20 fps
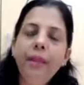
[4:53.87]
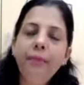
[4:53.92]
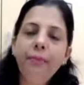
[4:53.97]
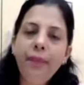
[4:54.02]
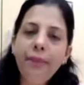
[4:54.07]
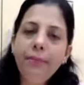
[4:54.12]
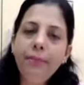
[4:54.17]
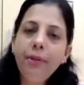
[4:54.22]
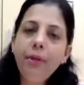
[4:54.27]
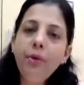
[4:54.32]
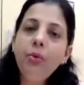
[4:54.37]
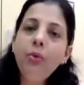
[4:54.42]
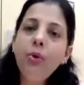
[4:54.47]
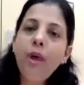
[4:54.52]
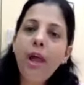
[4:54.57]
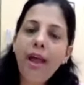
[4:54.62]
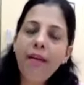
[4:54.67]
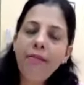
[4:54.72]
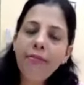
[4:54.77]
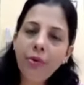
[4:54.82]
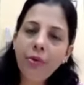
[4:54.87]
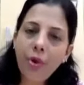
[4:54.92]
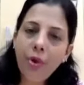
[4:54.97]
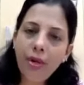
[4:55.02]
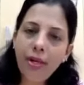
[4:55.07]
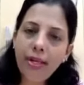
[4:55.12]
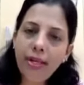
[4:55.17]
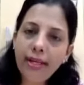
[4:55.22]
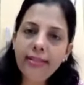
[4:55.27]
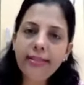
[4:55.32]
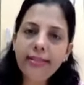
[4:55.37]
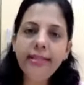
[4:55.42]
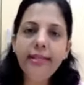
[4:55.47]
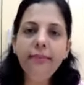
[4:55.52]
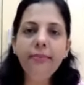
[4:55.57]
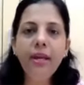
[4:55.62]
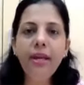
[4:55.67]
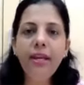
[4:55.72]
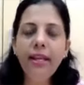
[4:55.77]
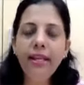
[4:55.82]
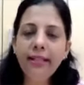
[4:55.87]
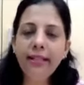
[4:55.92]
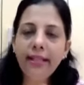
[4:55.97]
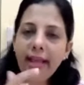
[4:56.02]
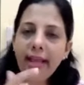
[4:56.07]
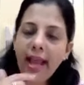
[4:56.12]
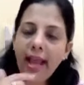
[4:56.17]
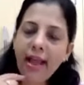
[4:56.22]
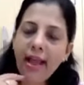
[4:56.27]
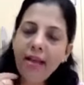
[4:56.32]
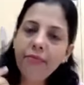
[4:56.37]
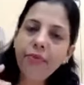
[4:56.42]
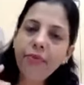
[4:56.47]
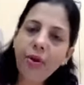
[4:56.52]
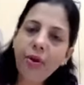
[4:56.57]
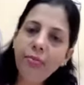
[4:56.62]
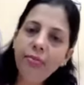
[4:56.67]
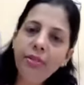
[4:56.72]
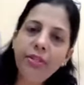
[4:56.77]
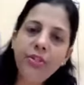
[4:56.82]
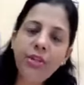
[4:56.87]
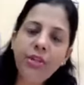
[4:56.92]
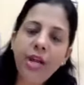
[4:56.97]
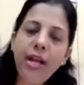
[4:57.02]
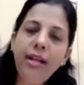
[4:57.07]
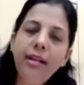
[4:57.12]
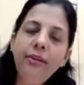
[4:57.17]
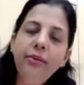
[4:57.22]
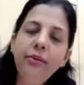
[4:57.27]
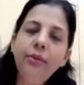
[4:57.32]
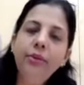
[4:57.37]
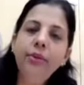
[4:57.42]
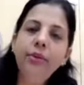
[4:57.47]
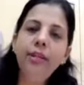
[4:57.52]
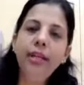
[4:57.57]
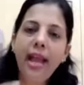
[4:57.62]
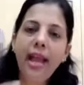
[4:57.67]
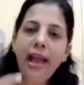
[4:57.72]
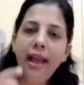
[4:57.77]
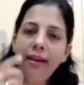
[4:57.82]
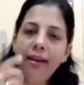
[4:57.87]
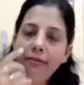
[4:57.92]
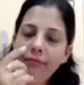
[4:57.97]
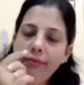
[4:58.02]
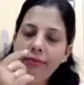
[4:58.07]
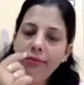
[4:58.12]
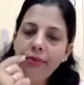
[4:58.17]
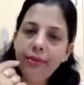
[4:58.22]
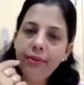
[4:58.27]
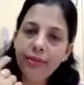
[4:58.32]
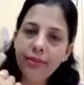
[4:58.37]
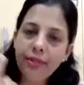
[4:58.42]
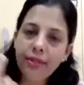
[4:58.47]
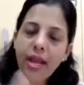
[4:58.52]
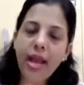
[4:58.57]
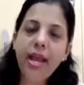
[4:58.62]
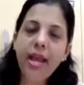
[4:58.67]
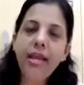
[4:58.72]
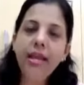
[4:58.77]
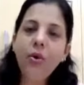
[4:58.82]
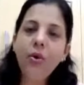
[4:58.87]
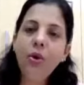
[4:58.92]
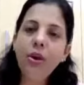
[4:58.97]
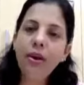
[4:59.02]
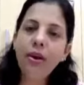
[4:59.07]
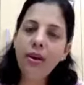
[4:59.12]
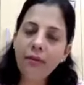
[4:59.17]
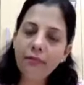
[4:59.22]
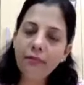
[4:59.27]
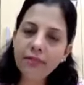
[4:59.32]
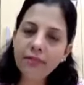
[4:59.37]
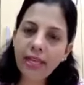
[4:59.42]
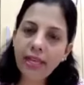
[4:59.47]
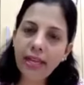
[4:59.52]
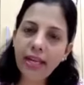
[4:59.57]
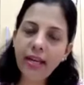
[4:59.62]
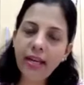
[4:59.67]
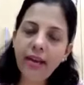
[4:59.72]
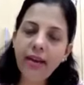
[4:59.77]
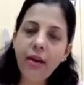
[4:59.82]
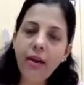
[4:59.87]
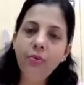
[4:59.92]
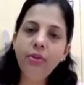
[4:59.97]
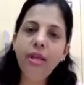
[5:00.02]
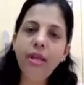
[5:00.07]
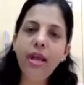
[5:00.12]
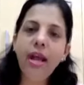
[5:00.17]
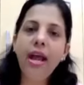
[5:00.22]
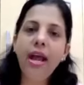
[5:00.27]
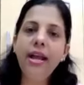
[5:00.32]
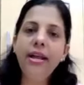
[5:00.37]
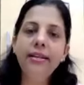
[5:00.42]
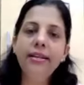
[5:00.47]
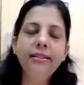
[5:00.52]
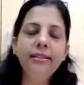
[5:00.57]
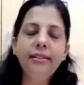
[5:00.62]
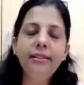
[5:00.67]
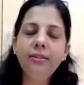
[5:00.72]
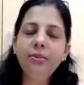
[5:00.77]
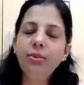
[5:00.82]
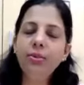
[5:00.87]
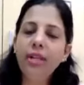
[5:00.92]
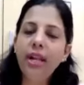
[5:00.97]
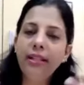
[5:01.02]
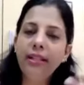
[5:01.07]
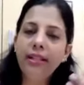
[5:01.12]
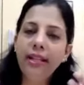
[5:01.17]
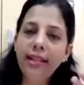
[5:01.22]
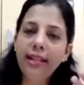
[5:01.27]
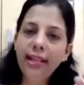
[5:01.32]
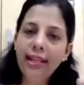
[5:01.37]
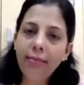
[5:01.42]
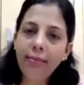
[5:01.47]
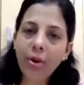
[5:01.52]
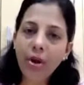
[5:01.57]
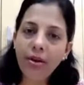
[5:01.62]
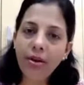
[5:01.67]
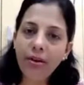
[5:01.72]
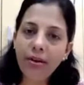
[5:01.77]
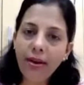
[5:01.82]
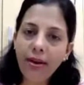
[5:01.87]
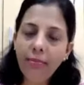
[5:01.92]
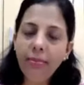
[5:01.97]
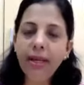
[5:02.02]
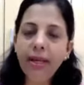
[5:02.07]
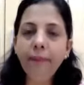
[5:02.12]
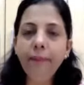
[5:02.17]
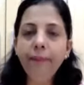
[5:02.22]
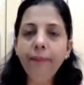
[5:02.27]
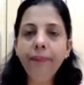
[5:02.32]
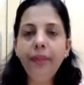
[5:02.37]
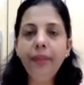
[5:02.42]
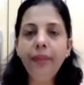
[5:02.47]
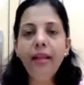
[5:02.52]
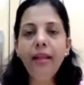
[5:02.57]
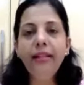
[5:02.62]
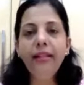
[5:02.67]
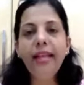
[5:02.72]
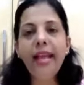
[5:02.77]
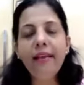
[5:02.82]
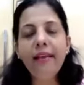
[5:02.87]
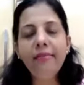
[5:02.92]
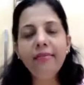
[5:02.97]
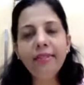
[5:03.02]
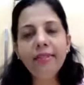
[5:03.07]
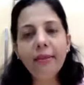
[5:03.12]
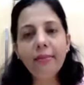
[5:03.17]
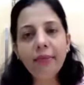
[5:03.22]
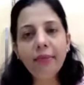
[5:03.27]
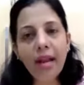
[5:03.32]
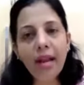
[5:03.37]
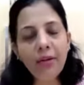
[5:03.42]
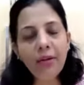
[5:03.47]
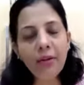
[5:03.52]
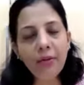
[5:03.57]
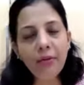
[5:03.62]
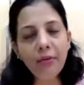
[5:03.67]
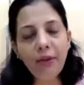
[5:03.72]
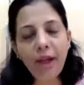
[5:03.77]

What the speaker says: People who have chronic eczema, like they have from the childhood, they have dry or rough skin around the eyes, so that they keep on rubbing. They have some kind of